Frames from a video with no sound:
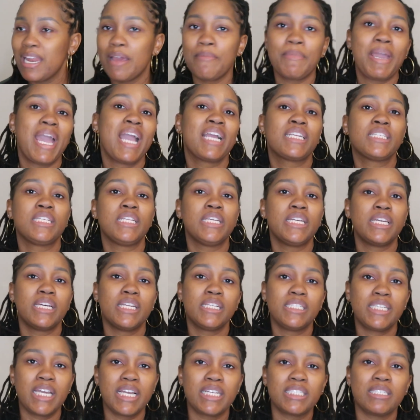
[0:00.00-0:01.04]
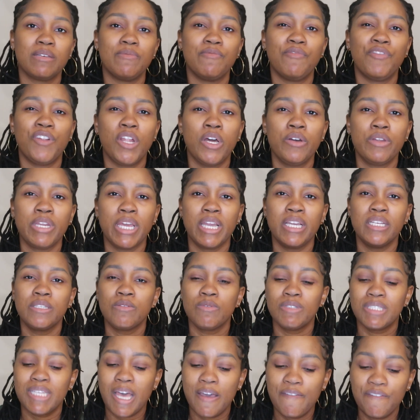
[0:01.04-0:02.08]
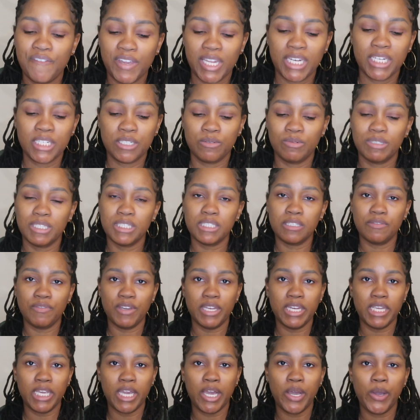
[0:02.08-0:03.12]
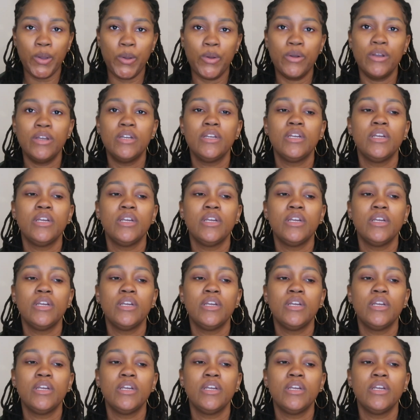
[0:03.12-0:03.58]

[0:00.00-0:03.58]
I'm actually going to take some Flonase once I finish with this video,